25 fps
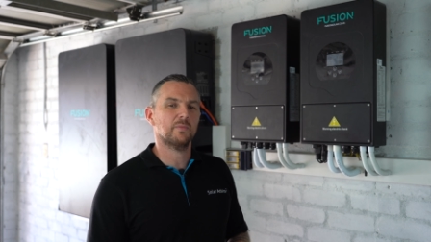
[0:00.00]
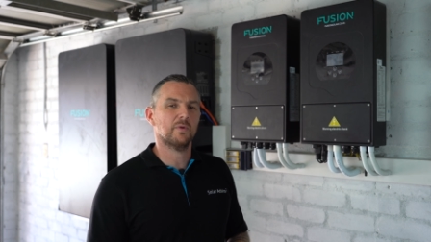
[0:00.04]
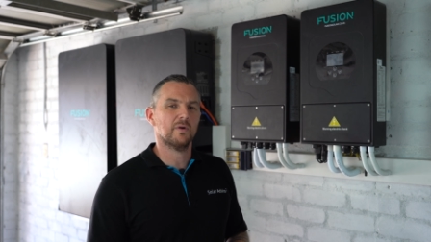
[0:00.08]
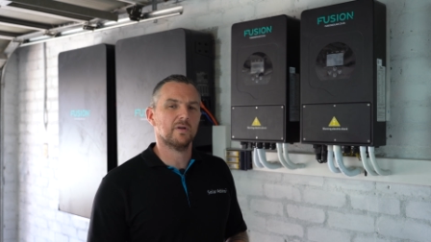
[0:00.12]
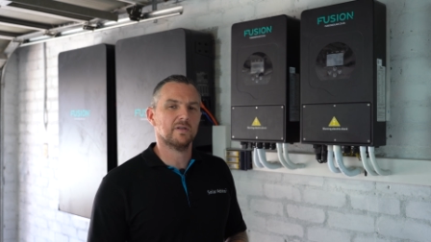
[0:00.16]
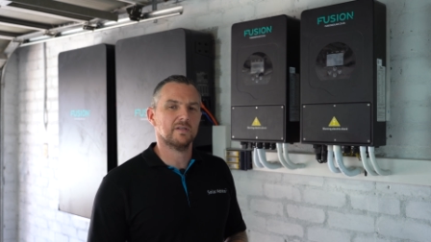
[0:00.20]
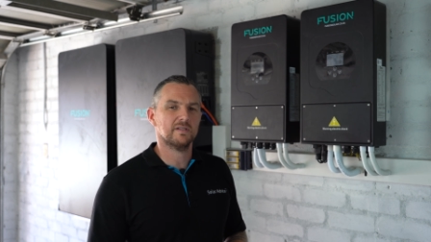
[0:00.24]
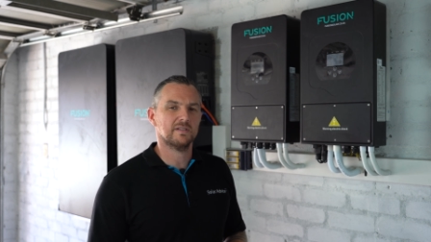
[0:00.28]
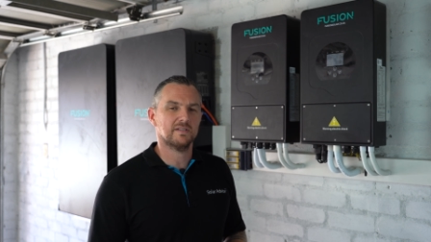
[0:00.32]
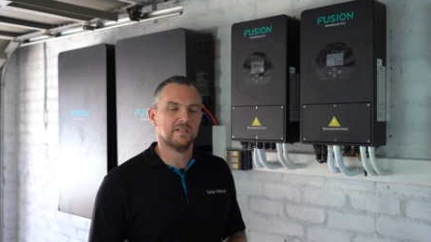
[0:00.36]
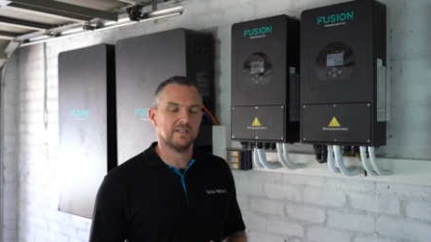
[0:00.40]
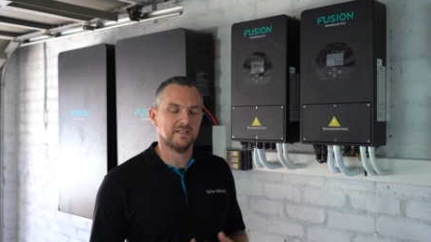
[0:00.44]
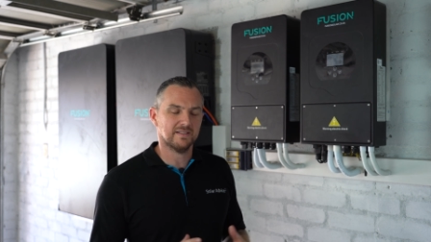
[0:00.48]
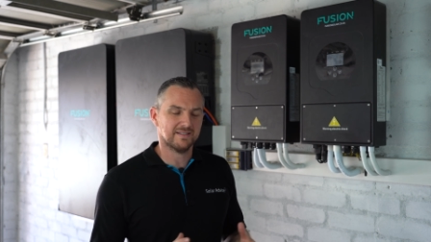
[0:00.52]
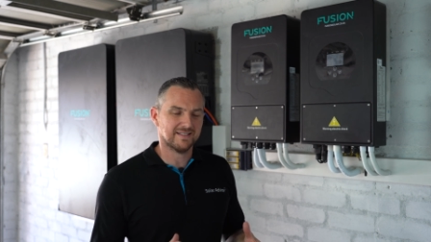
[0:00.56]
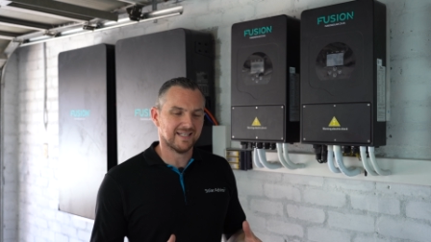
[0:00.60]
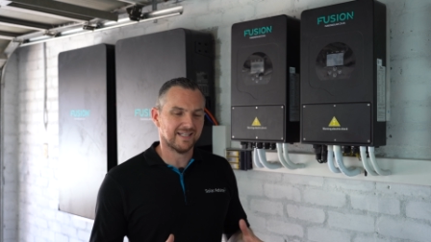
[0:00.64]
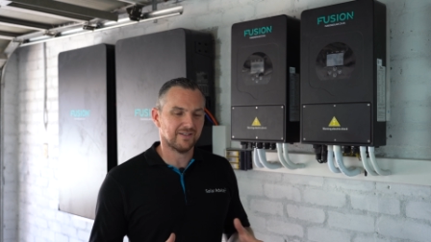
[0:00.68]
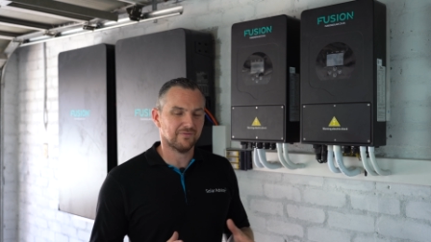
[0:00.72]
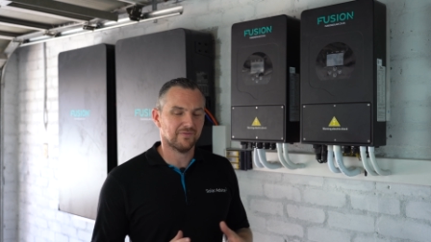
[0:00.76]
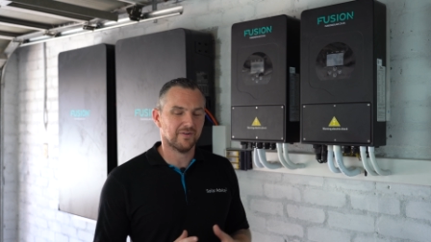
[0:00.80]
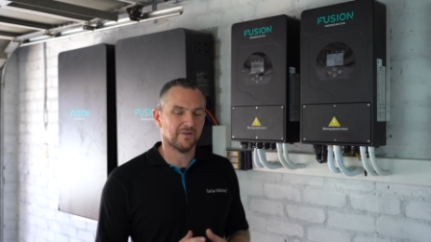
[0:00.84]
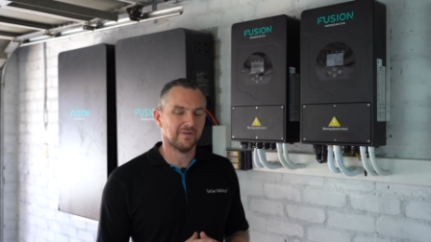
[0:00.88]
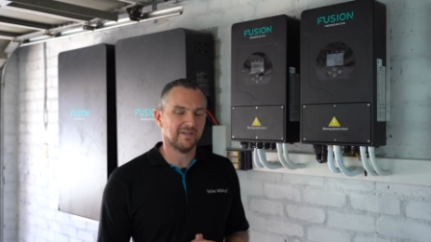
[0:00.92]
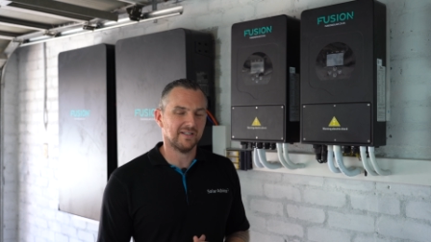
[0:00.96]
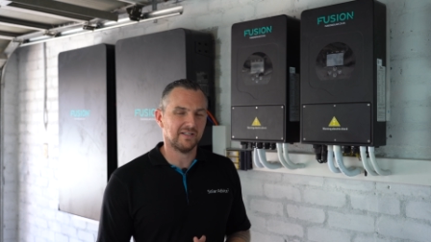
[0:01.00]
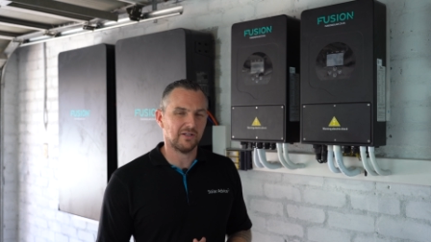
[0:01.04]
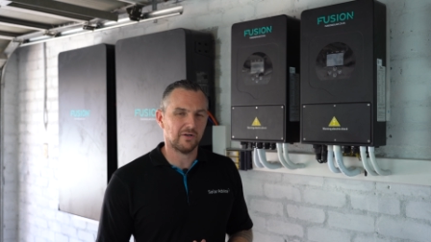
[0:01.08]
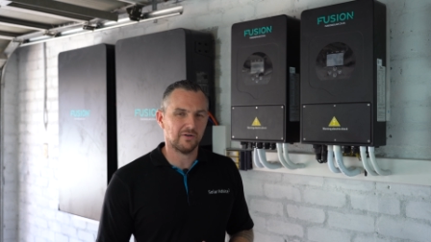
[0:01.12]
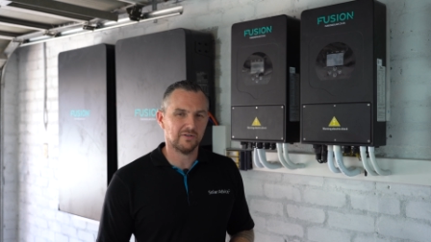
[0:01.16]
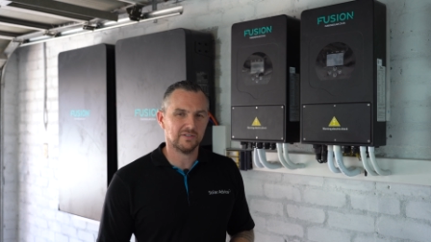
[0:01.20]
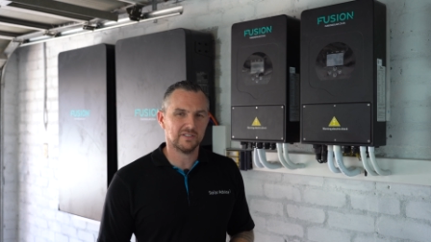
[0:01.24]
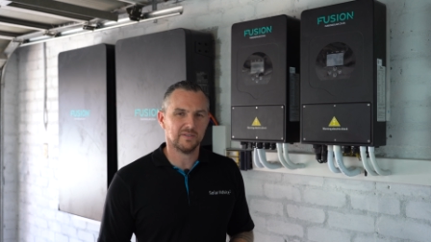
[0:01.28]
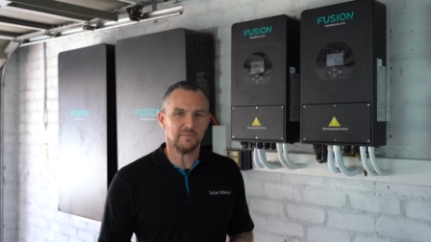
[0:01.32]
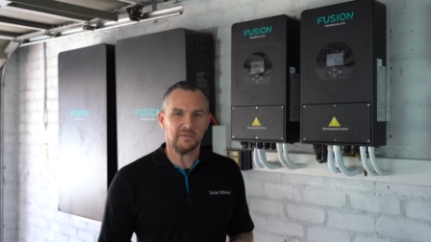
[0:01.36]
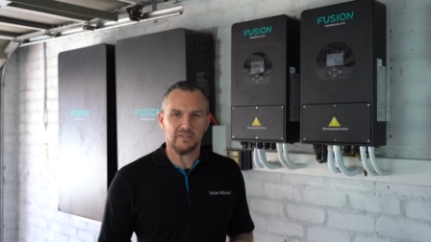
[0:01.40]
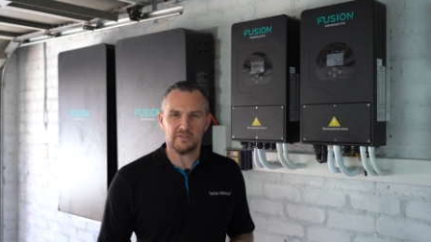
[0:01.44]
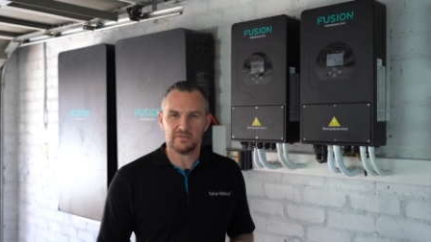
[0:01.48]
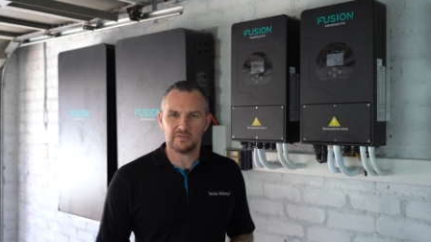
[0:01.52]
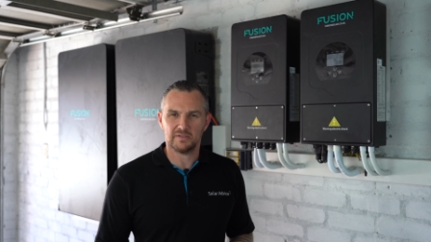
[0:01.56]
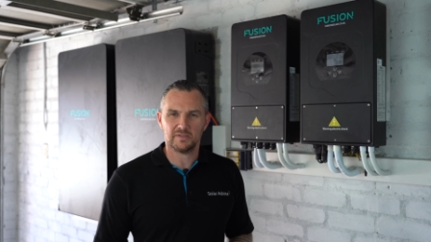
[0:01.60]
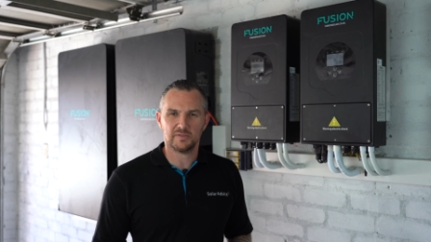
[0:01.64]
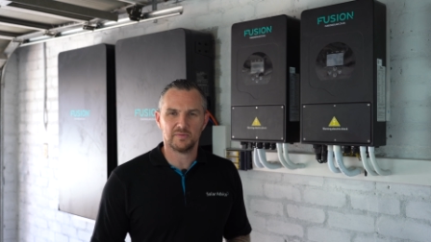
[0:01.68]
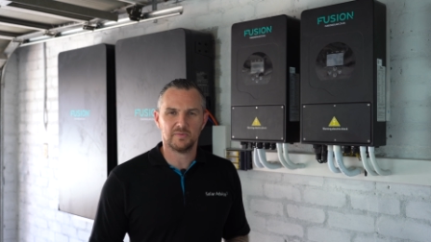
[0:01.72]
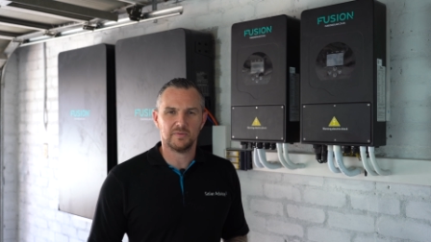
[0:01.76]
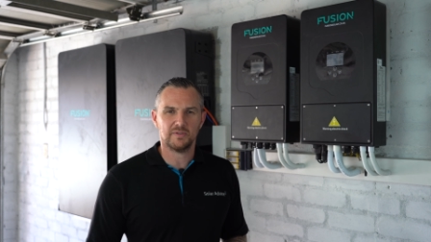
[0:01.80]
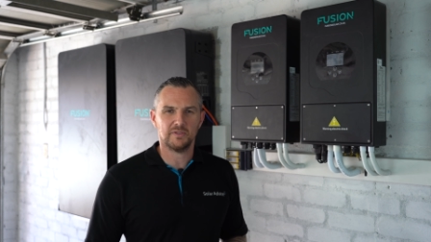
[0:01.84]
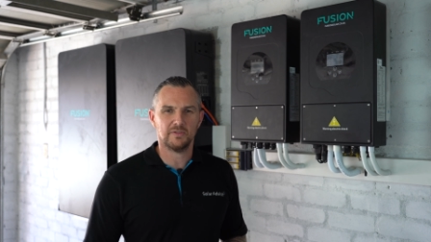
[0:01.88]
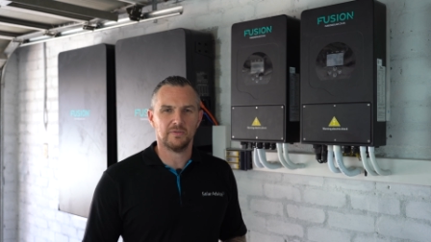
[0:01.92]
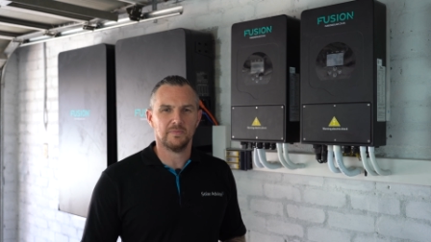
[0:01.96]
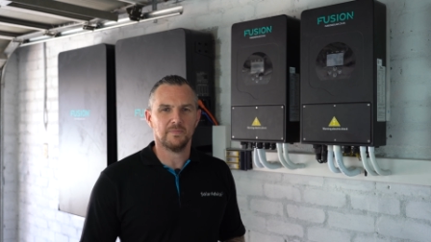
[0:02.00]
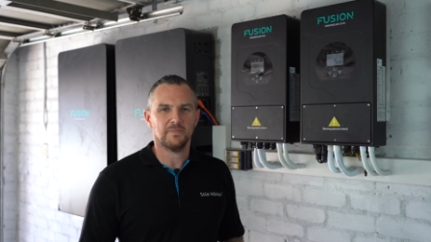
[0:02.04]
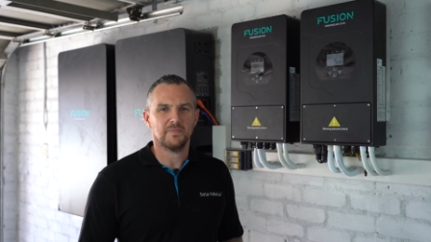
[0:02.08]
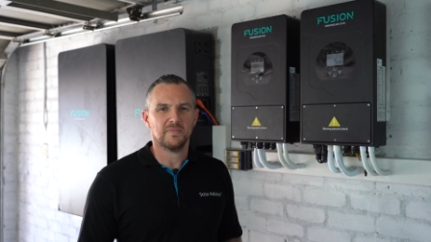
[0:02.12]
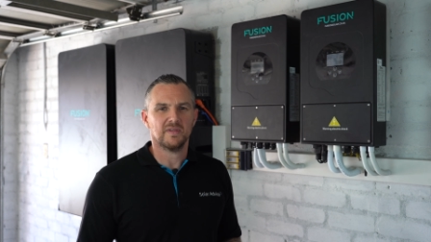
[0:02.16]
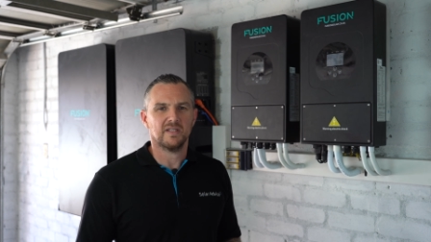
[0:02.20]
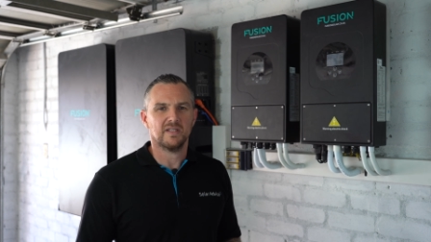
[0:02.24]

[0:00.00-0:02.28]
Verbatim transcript: was didn't take very long, to be honest with you,